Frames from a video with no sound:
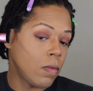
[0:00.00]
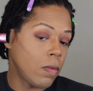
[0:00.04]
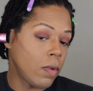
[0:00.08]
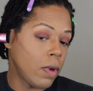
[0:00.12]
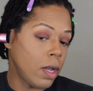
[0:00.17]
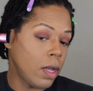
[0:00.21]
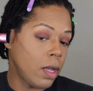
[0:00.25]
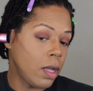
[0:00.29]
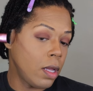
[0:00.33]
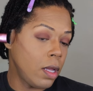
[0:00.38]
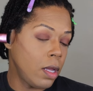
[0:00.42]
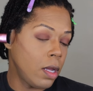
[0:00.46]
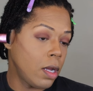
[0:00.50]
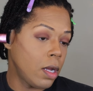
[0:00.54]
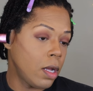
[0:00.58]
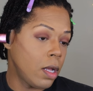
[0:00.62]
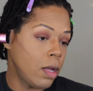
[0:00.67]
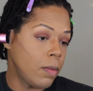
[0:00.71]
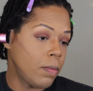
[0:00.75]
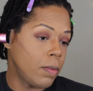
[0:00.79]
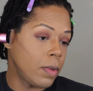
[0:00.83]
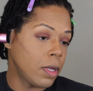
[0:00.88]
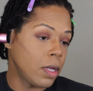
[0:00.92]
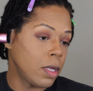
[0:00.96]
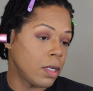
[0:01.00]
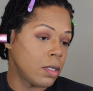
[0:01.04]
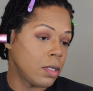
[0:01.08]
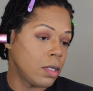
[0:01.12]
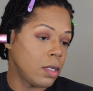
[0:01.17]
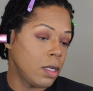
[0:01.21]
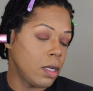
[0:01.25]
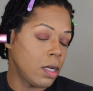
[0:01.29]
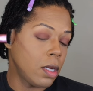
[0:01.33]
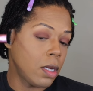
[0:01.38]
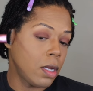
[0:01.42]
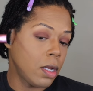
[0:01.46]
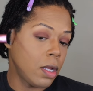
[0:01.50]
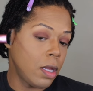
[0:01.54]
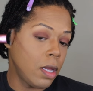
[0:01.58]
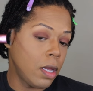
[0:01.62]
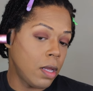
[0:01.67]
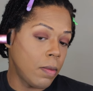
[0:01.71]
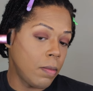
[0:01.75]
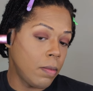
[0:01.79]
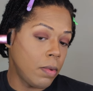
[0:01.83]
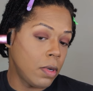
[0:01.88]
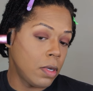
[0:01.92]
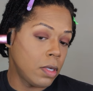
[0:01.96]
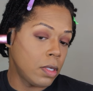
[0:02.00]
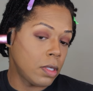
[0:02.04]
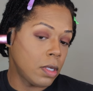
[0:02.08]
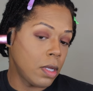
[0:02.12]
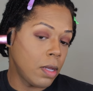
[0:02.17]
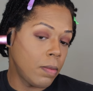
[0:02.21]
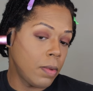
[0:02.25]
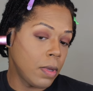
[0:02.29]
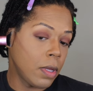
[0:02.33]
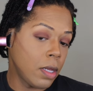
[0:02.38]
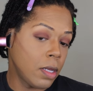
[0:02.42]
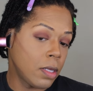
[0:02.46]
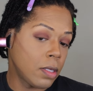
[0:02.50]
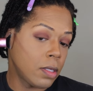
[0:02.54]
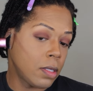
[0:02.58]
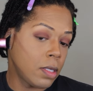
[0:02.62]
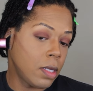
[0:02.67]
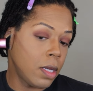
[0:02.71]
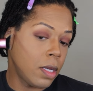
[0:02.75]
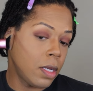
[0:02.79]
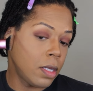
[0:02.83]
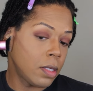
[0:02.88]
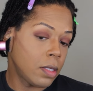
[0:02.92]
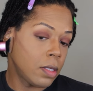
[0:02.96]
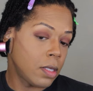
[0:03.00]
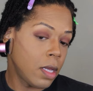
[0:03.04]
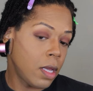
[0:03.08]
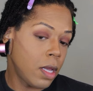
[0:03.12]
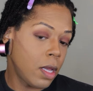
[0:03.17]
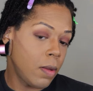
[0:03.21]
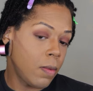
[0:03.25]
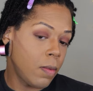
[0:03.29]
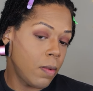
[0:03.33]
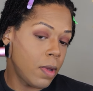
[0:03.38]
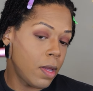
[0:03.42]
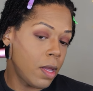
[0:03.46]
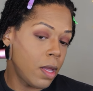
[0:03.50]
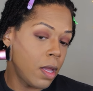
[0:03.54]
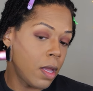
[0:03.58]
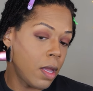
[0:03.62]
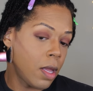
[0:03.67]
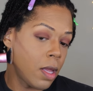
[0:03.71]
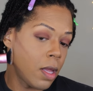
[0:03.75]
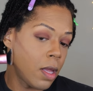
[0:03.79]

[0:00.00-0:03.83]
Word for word: right here up against the ear, and push up against that same way.